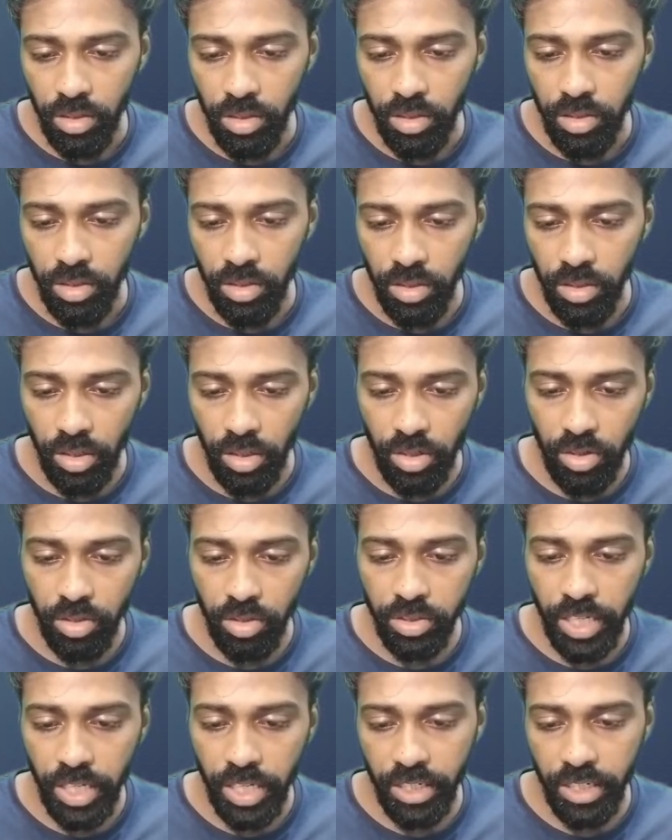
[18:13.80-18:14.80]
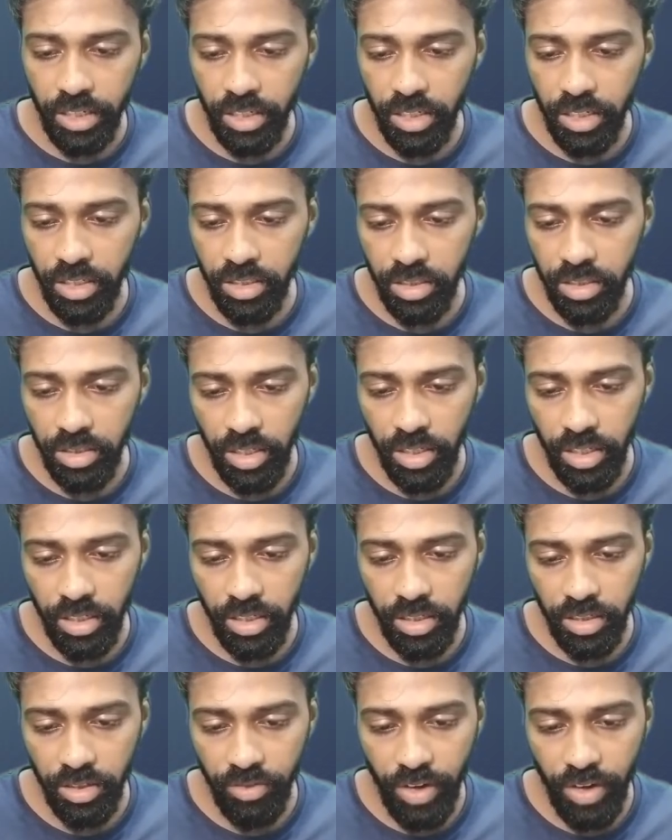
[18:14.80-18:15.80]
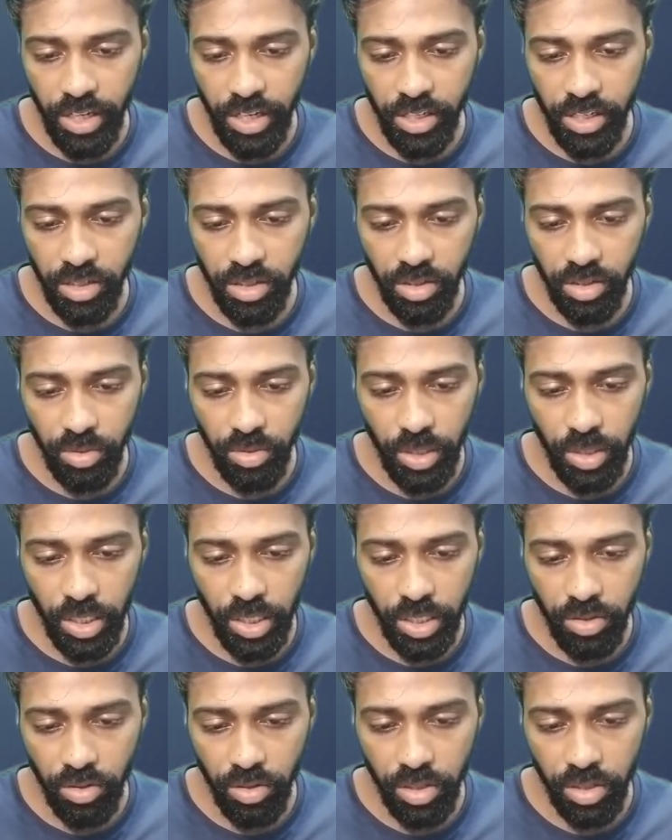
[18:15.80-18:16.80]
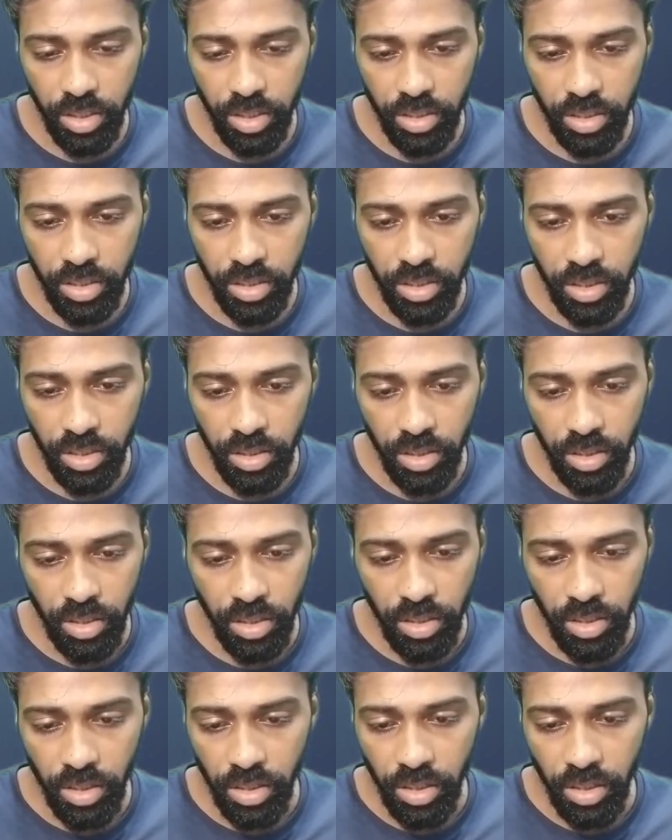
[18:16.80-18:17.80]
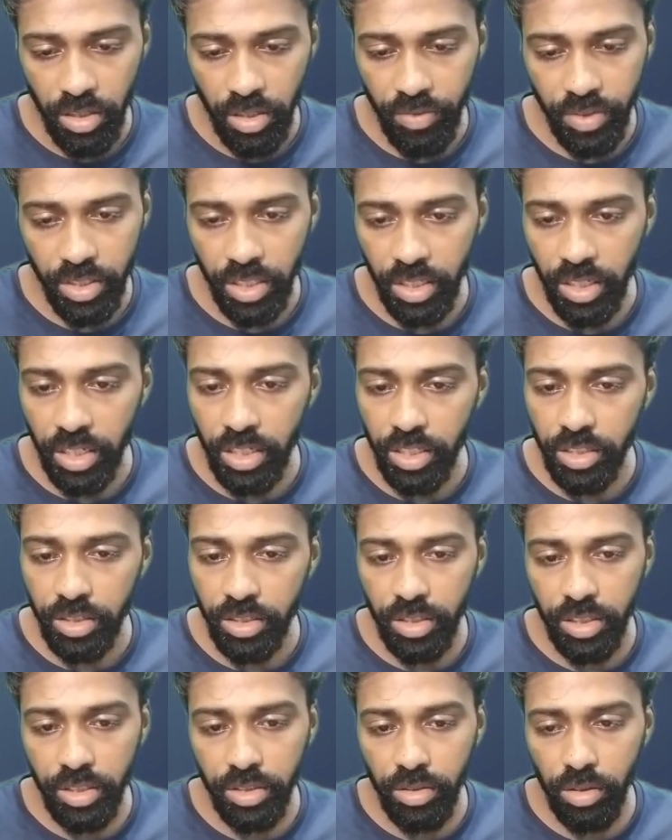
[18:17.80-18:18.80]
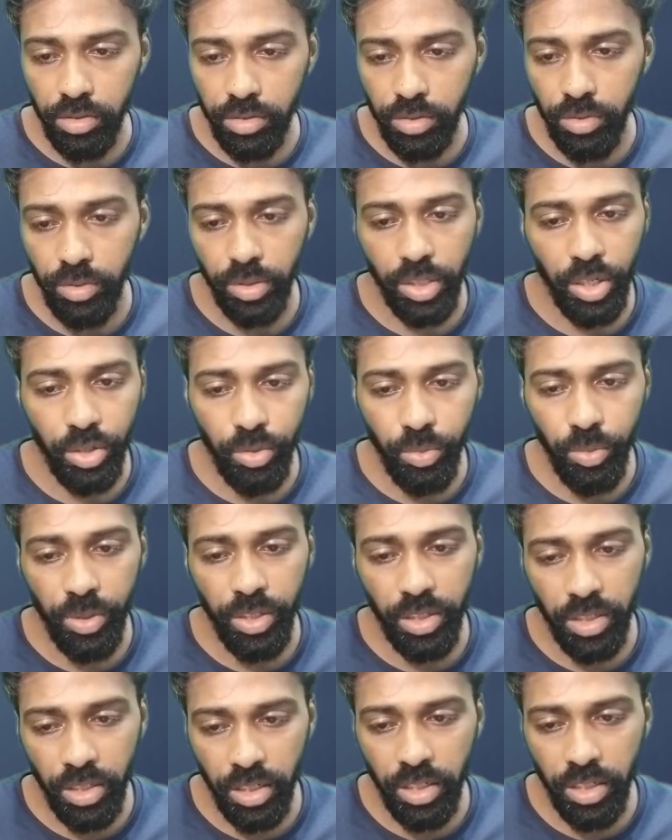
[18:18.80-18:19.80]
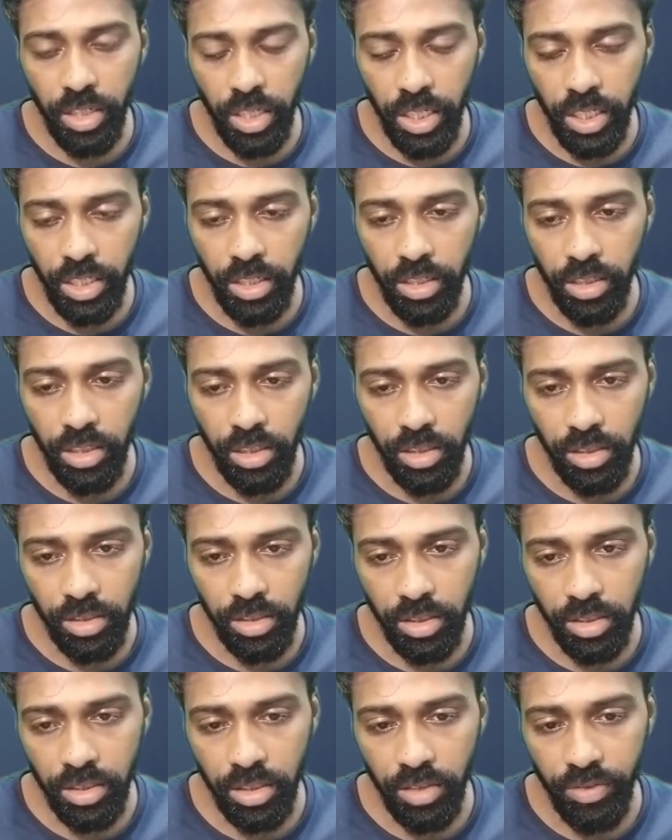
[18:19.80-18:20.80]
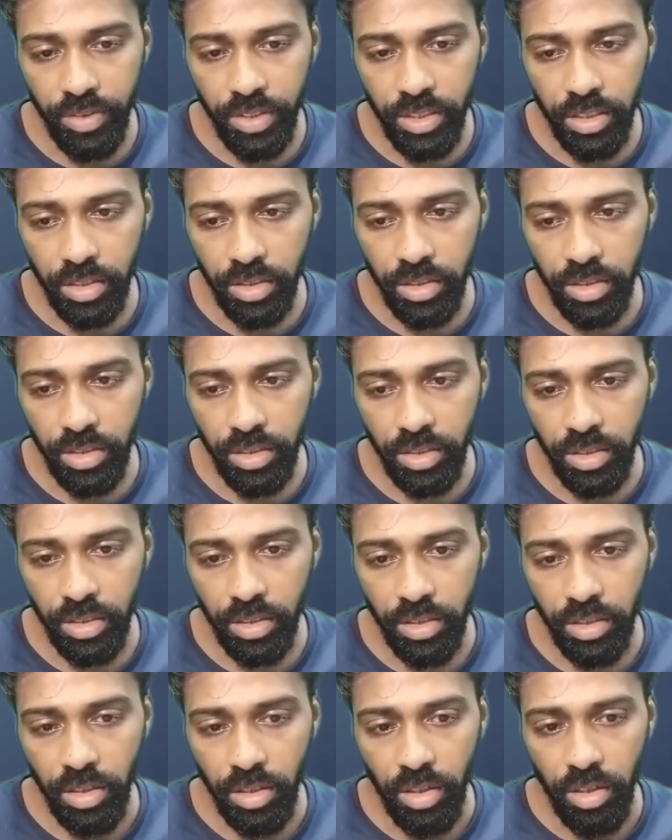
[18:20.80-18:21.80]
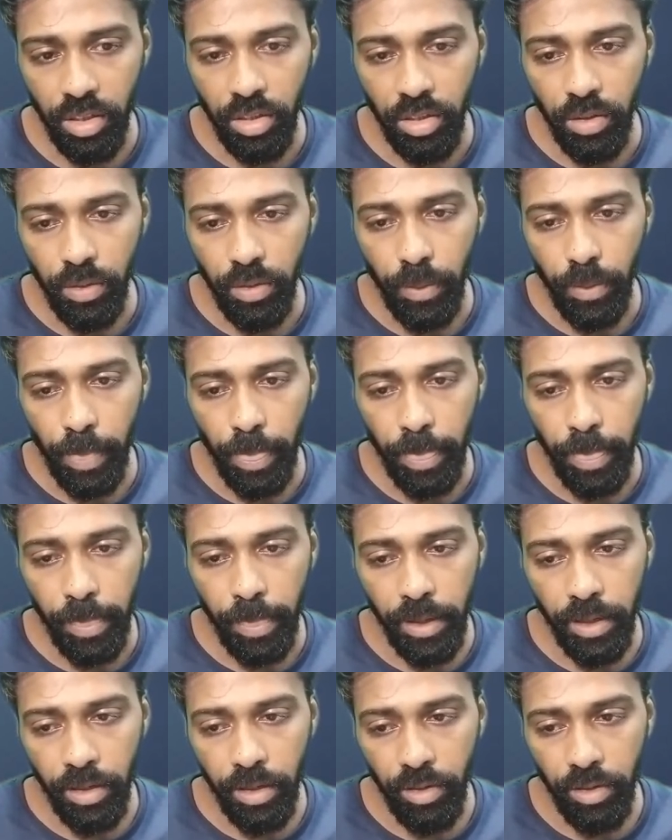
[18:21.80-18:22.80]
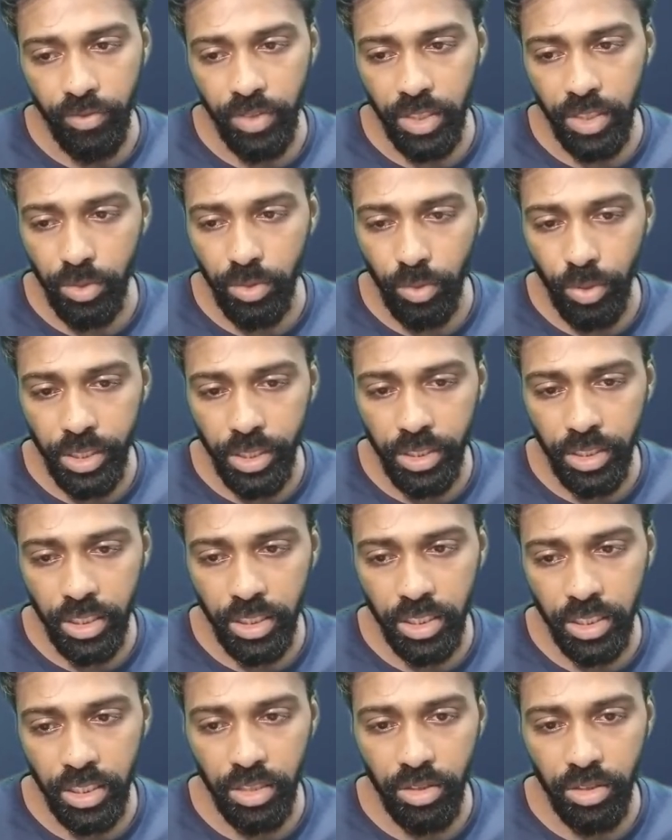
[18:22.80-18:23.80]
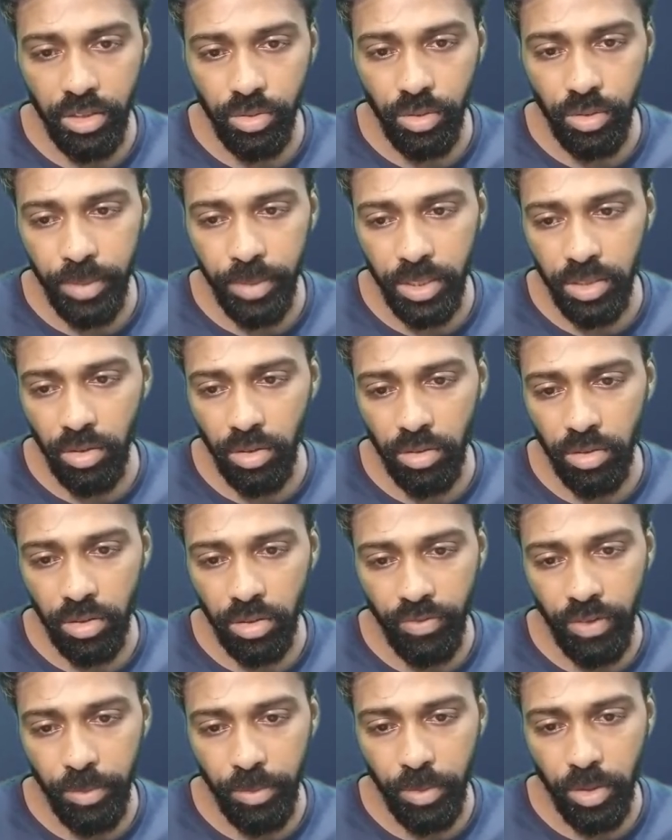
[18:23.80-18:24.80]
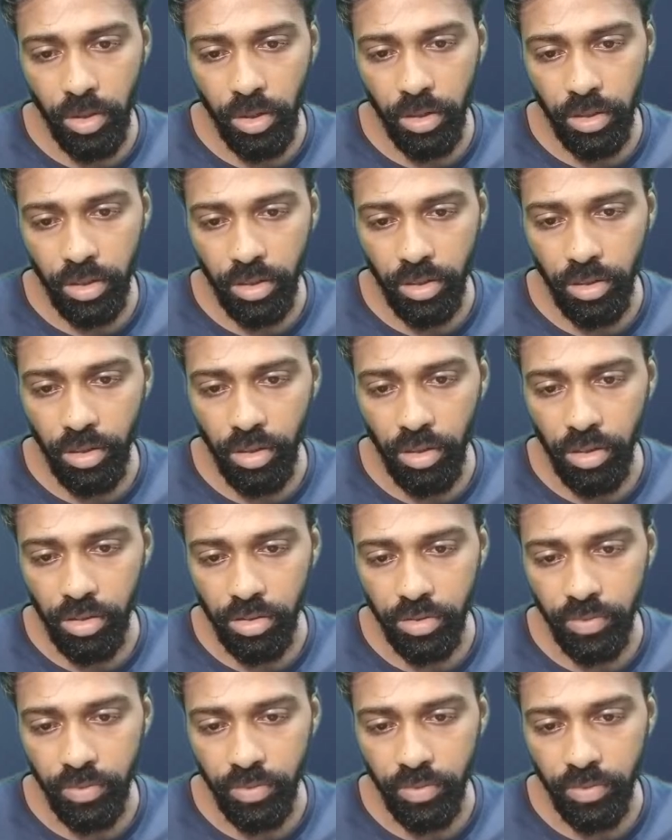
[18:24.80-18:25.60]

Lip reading: across categories like fashion to electronics, everything, and it is also looking to integrate the services of this ONDC into Amazon, Flipkart and all also.